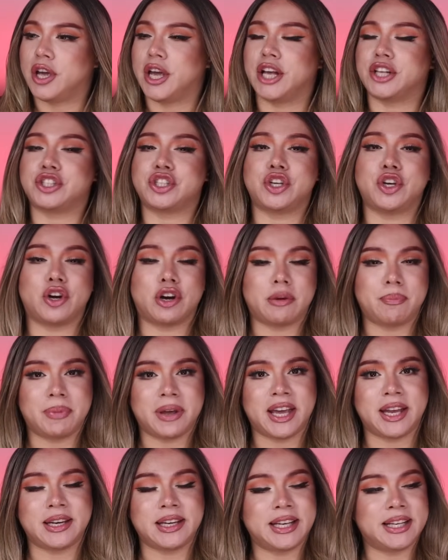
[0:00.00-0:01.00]
it's your
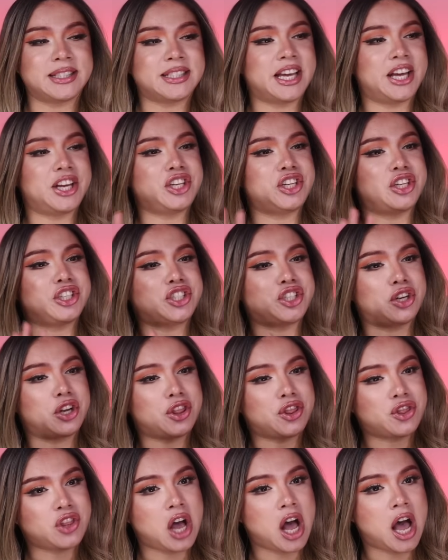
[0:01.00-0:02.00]
opinions and it's your
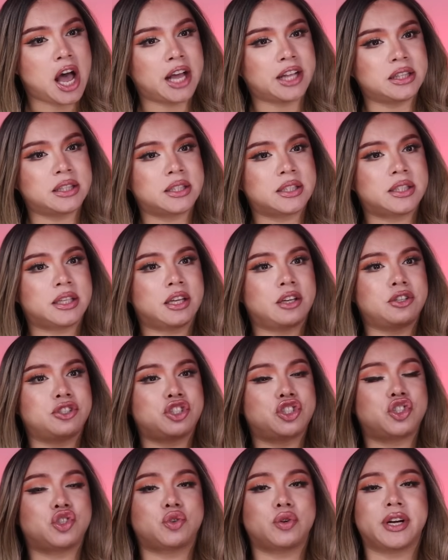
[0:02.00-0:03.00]
thoughts
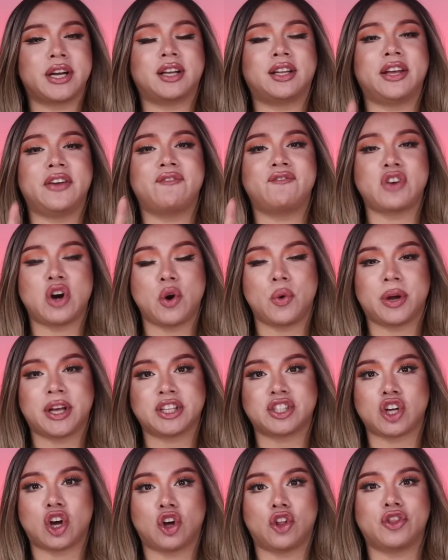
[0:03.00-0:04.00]
strictly
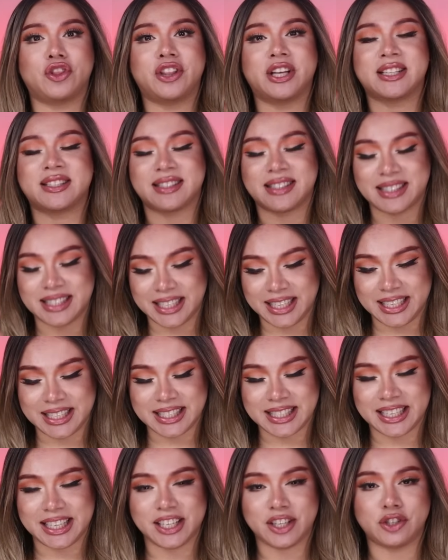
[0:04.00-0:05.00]
focus on the
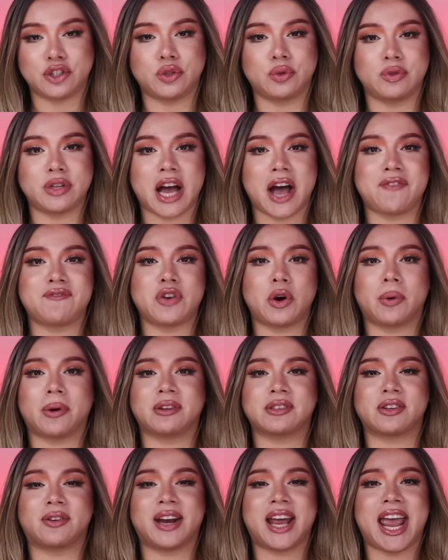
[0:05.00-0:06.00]
season. Do not
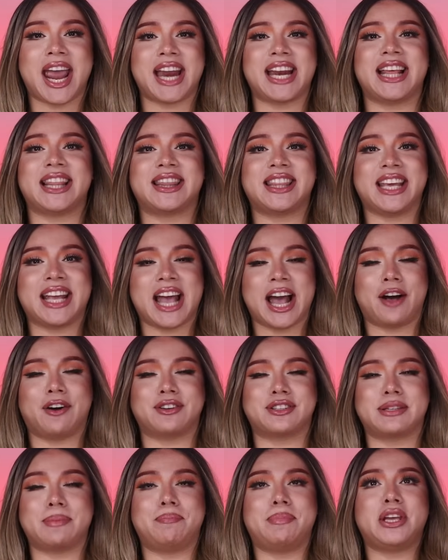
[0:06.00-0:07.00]
focus on anything
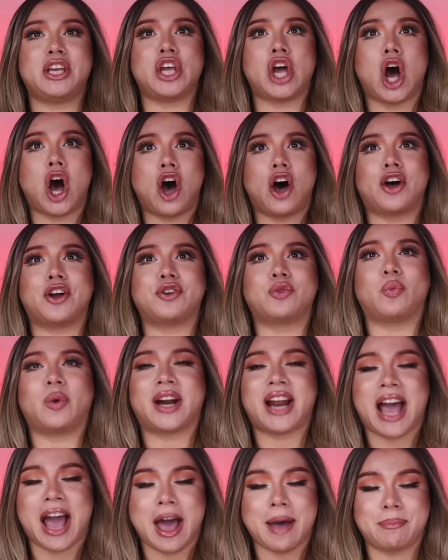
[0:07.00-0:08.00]
else beyond
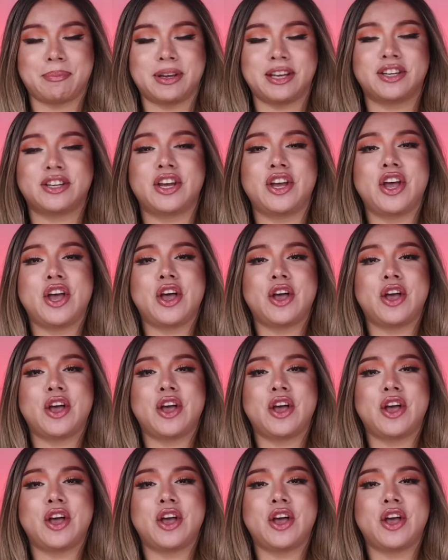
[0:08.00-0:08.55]
what happened